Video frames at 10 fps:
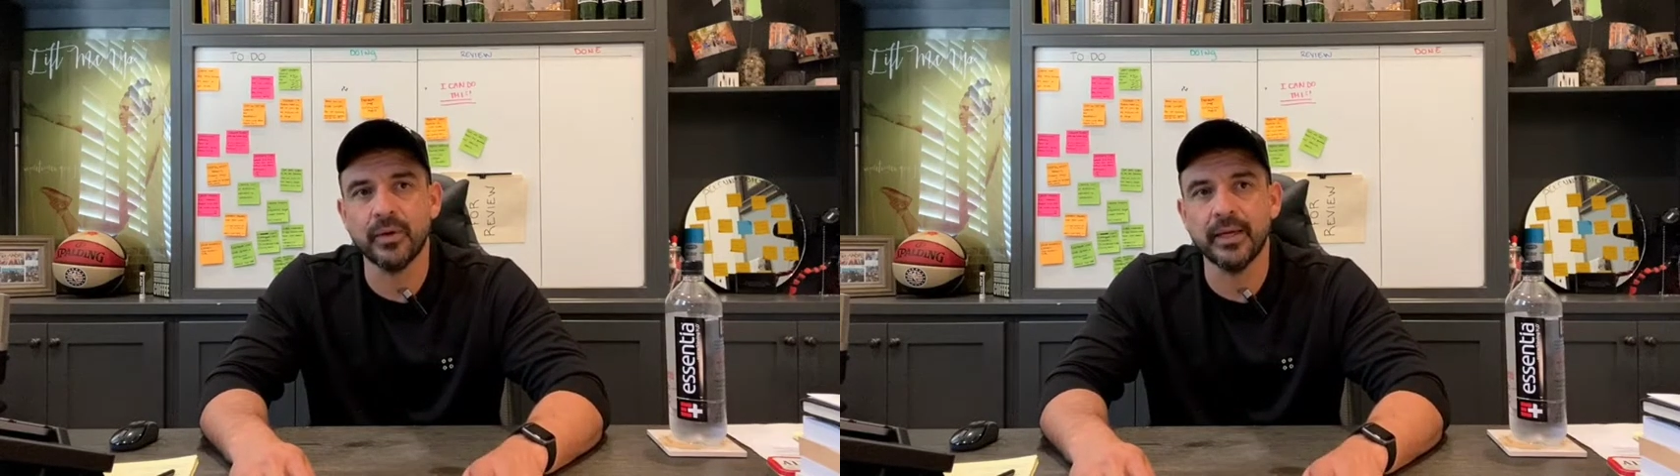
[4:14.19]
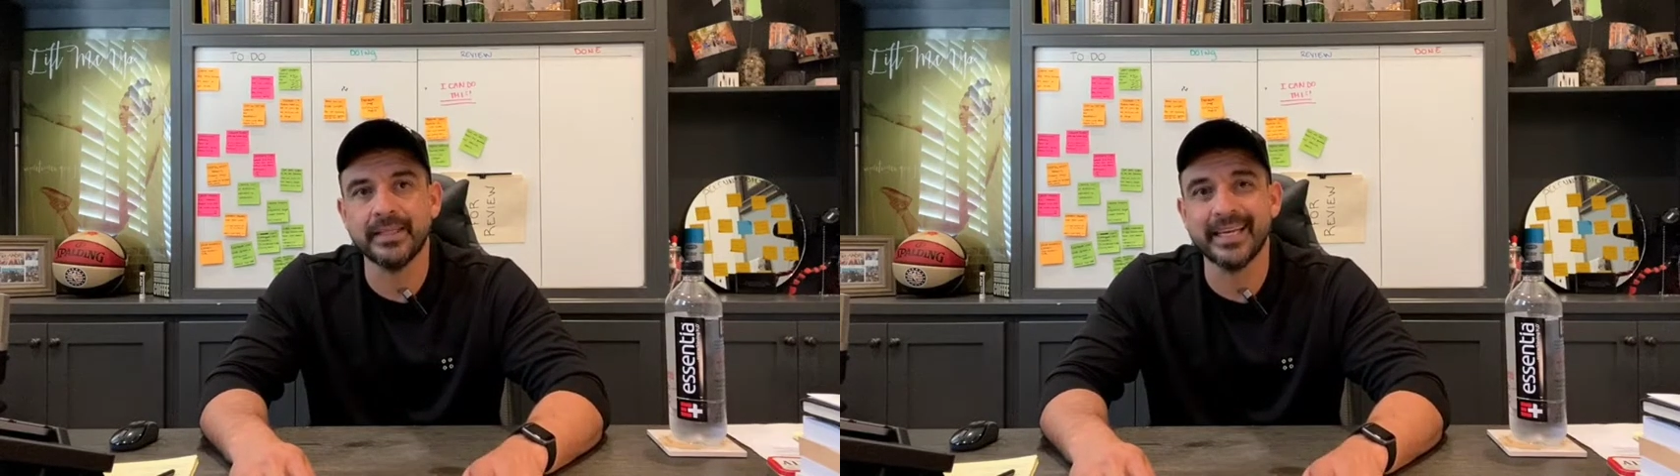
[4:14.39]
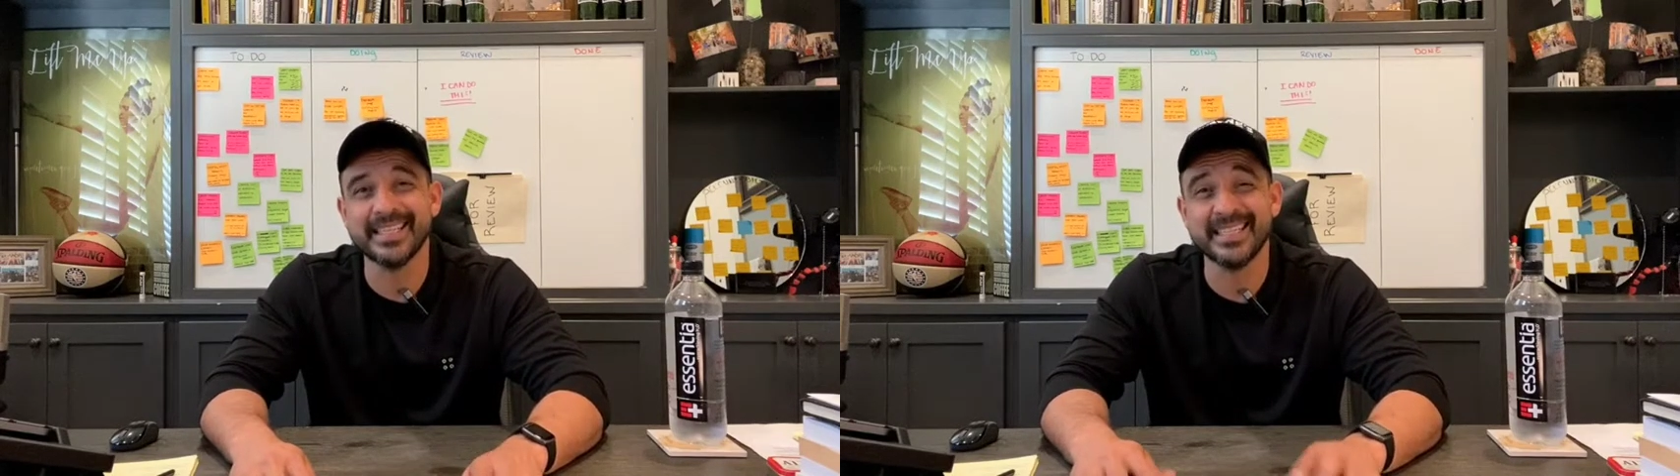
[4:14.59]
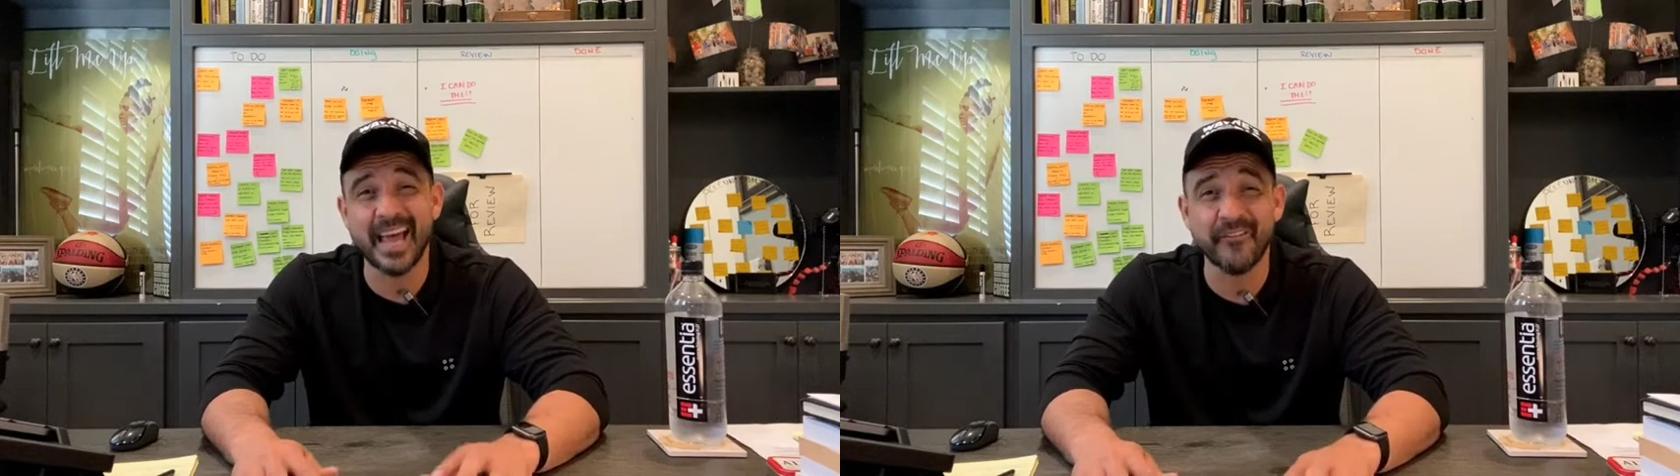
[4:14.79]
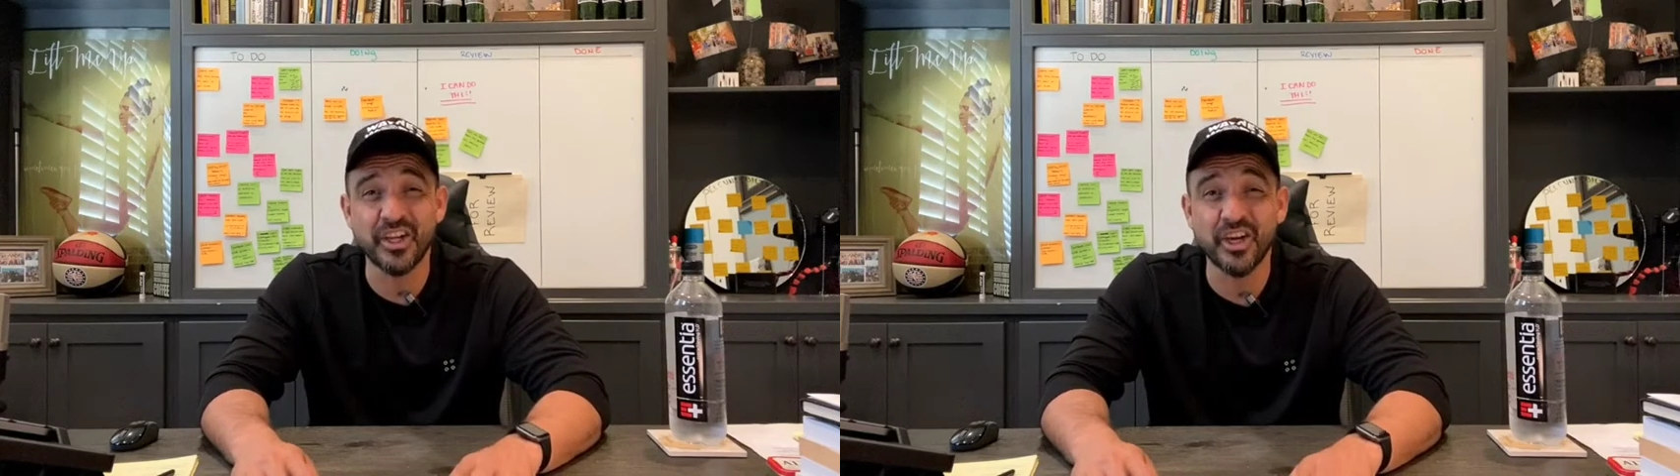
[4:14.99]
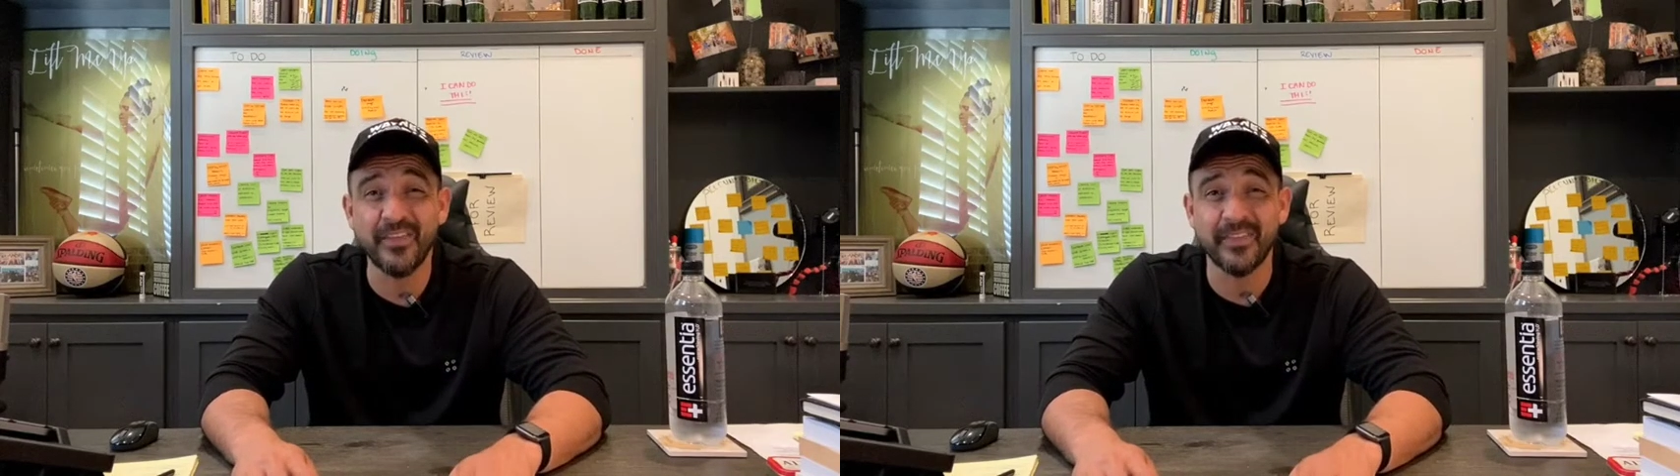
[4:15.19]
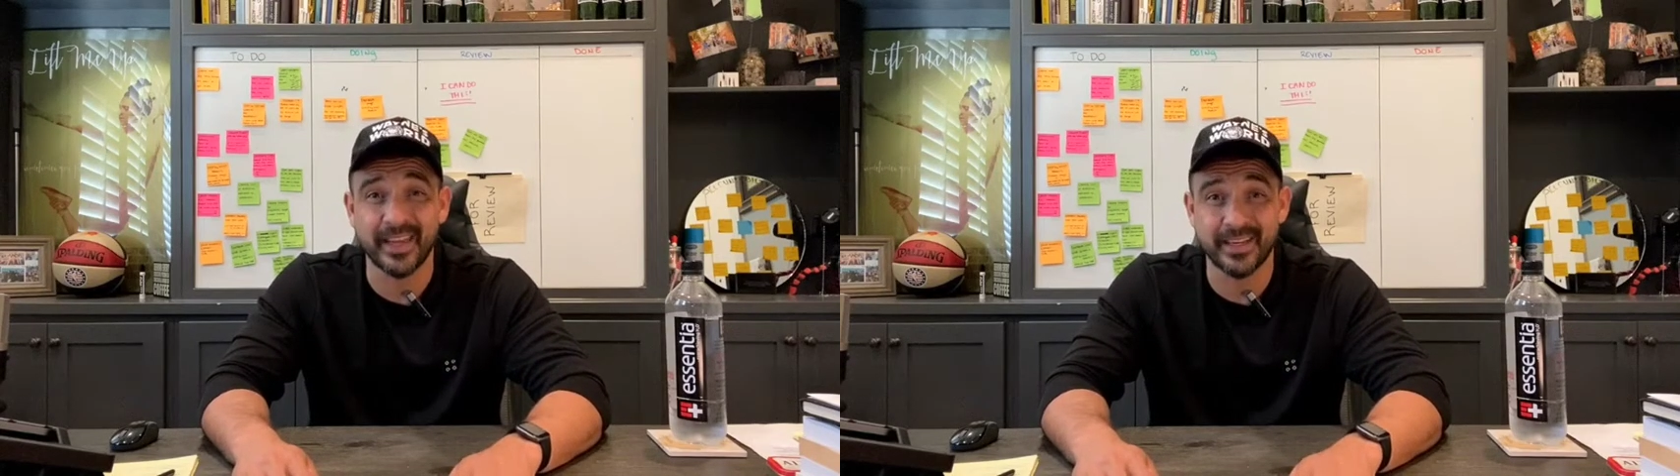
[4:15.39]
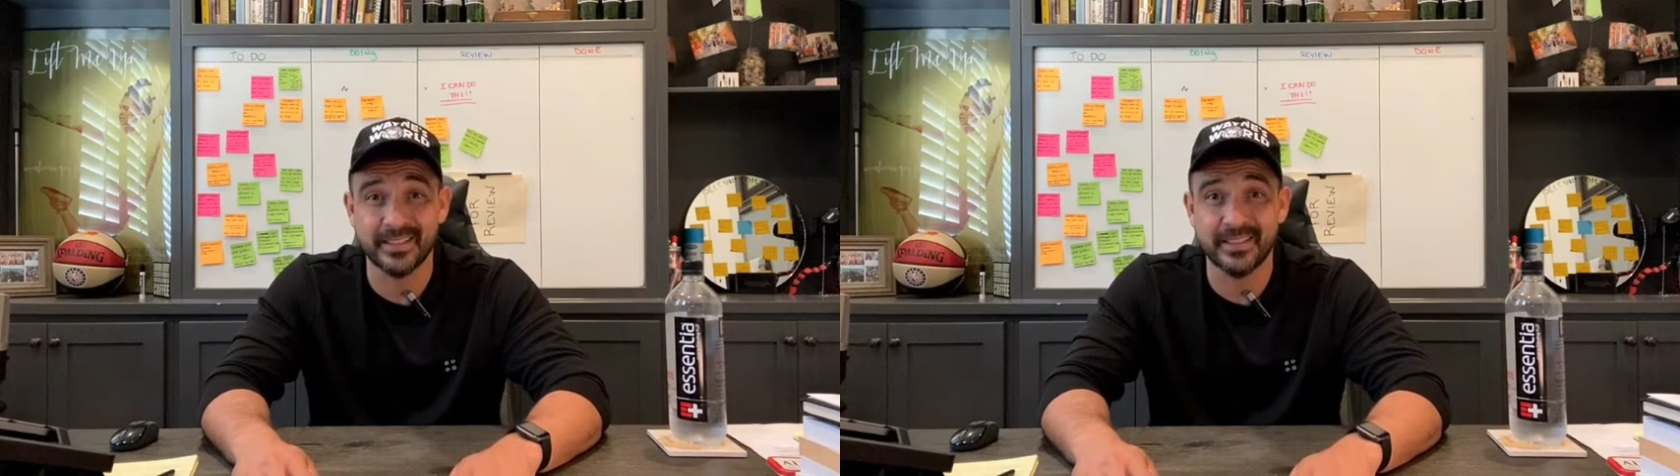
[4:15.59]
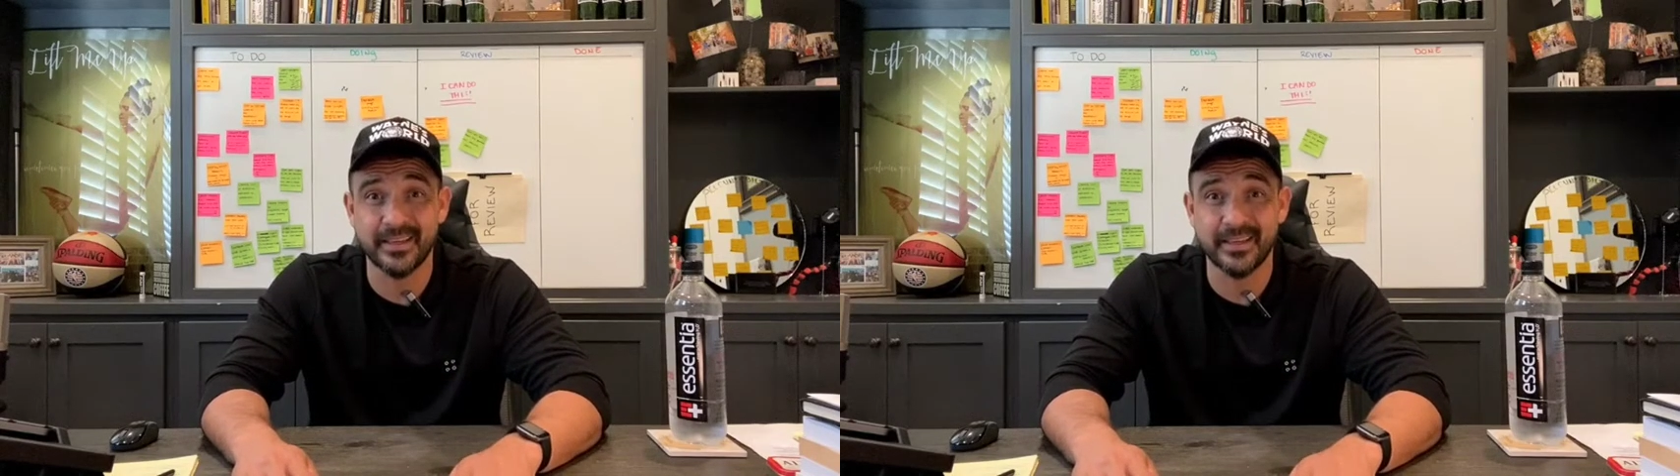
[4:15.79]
it takes 7 good things